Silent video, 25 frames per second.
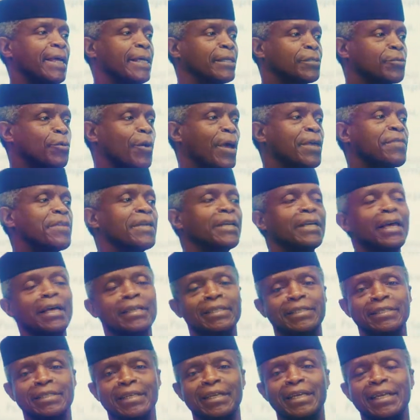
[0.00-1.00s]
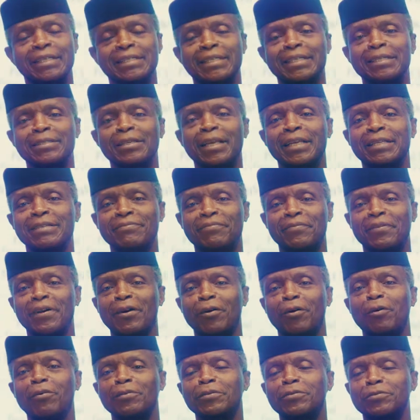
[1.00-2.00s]
So I think that it is
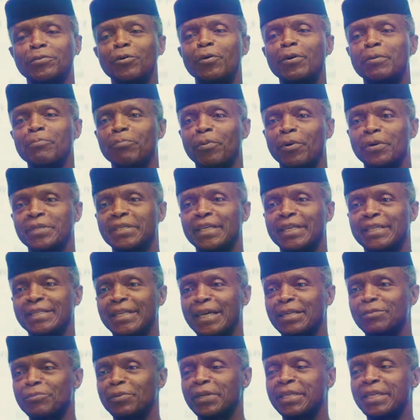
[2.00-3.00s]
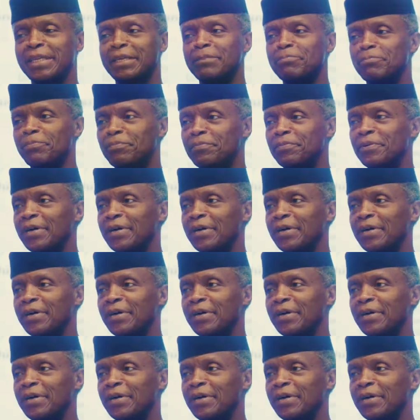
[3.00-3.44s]
so important that we keep